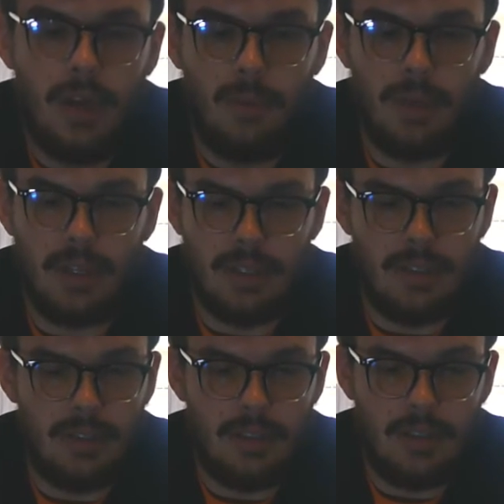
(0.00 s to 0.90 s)

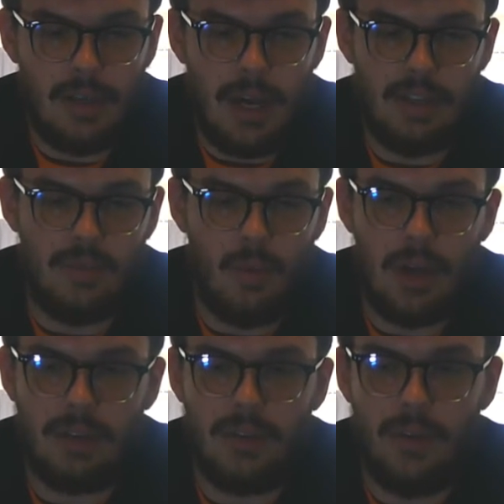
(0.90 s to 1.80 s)
because I just
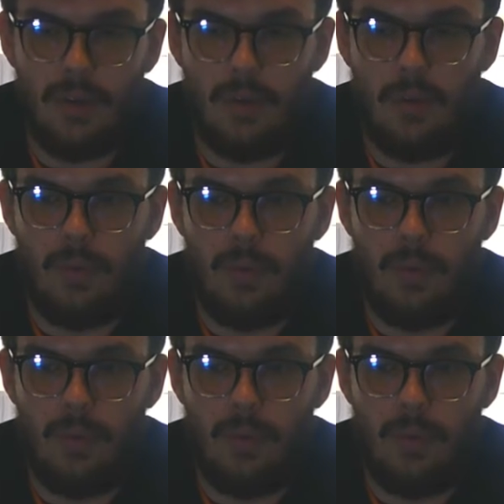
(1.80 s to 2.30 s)
want to know